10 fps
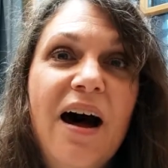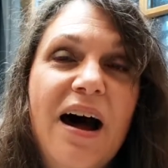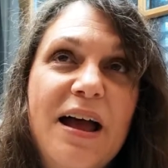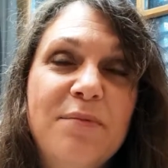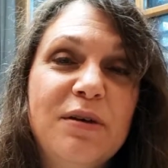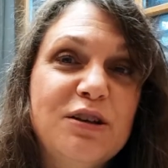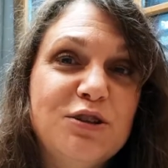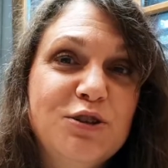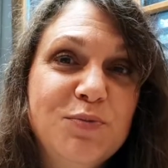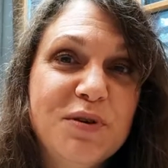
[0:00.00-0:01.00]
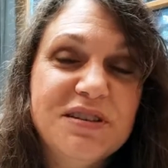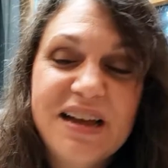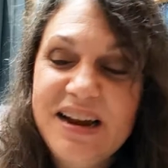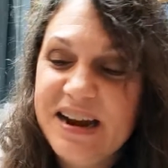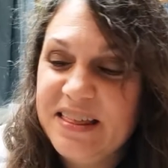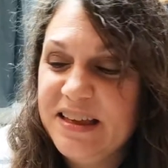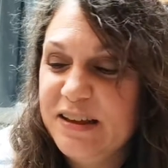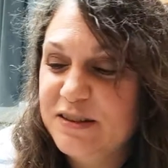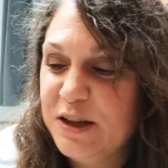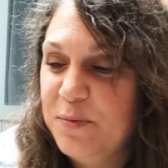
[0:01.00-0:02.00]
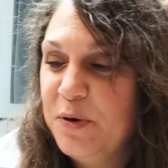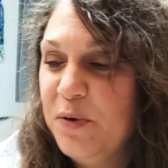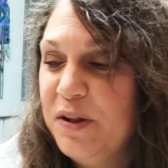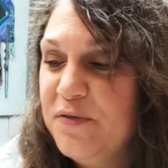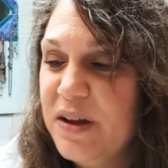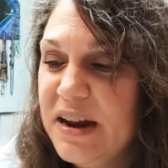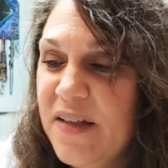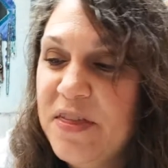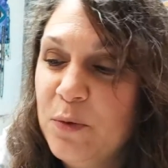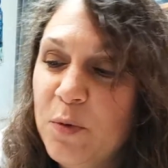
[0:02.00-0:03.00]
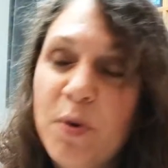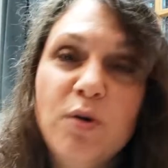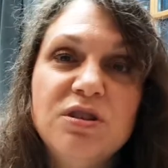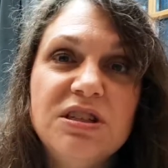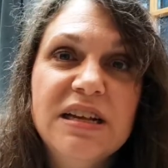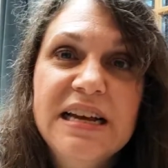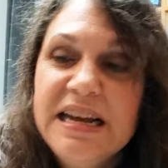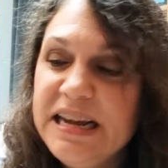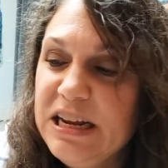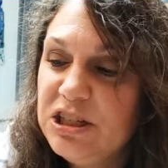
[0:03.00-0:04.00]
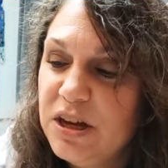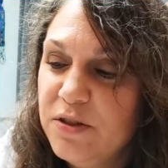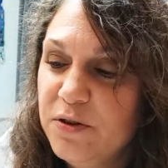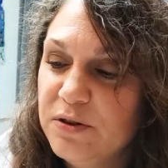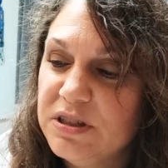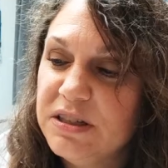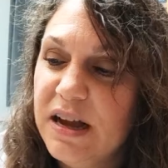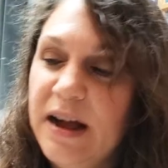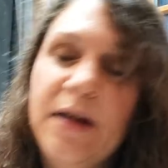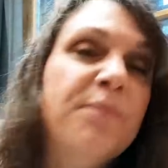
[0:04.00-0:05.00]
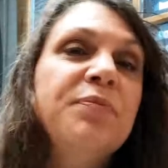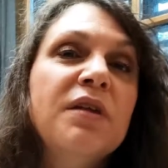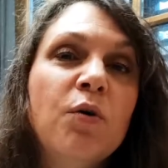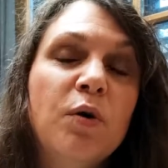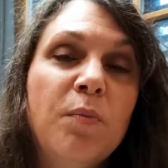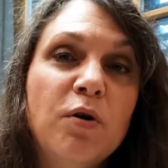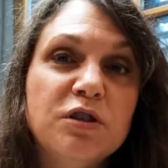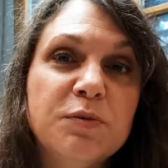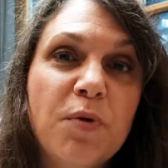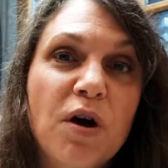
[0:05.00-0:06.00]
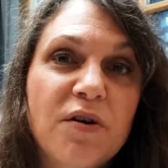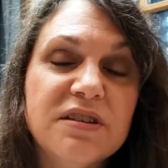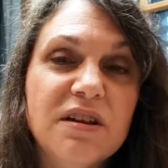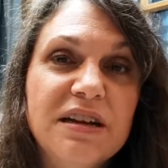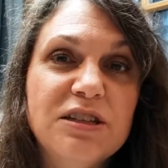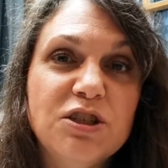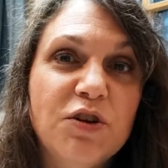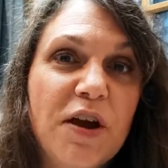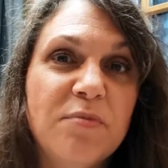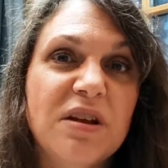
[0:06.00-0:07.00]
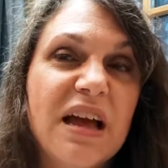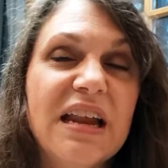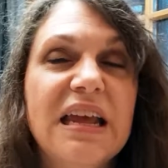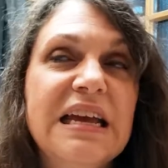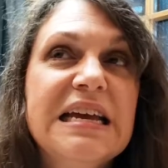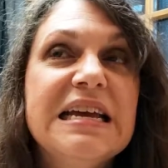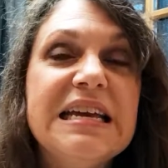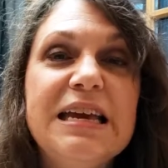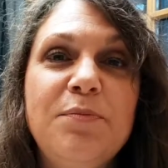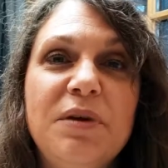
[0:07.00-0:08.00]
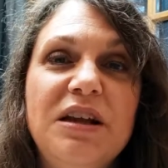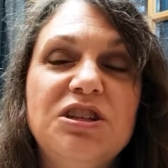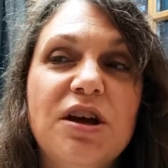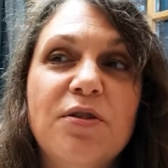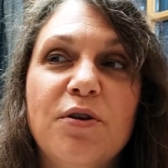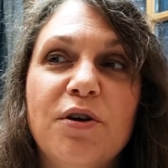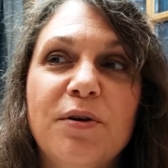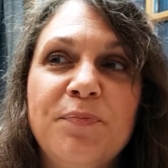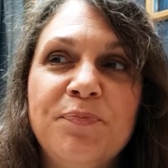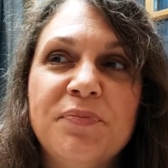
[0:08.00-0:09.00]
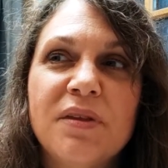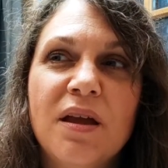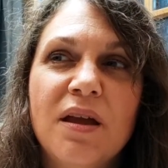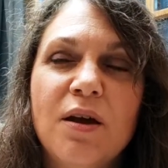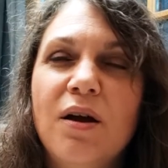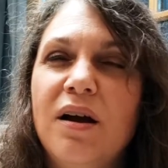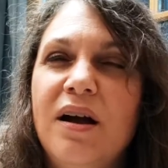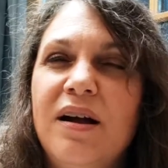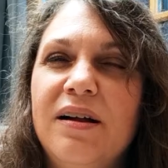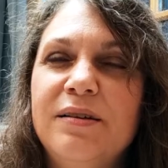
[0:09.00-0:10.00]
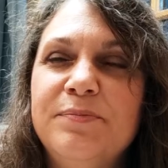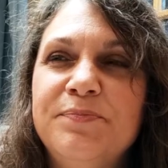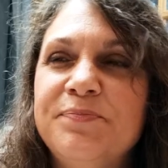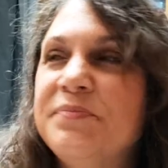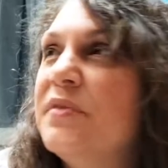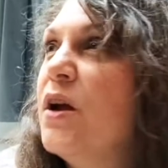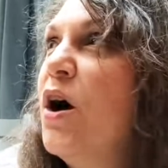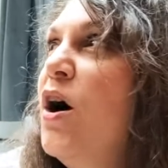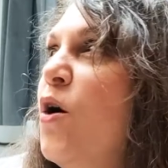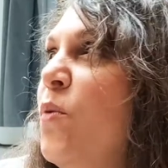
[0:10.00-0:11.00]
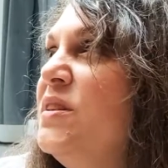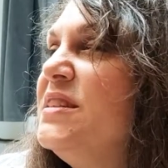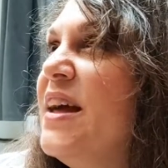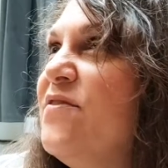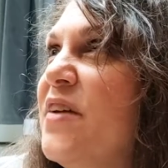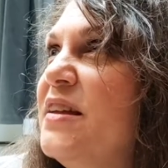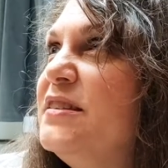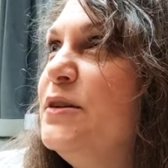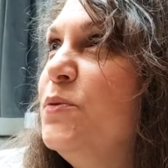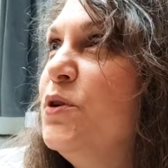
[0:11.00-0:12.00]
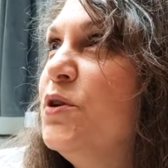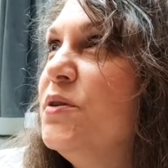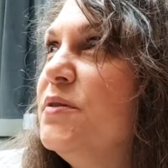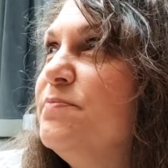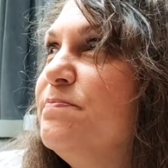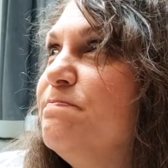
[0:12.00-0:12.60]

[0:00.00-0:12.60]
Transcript: I'm super excited. I think it's going to be really fun. And then we'll post each other's, um, we'll post the progress on Instagram to kind of keep each other, um, oh, what's that fancy word?